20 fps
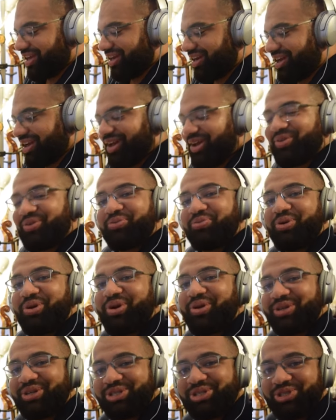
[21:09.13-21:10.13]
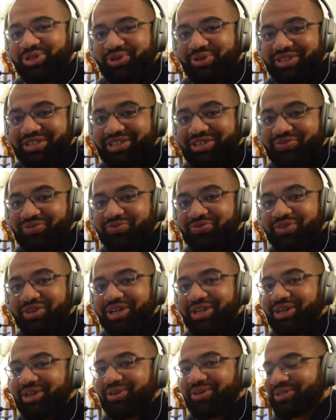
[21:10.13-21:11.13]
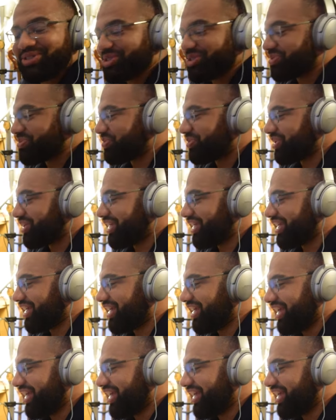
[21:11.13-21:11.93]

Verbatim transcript: I will probably show in a different video because it's pretty,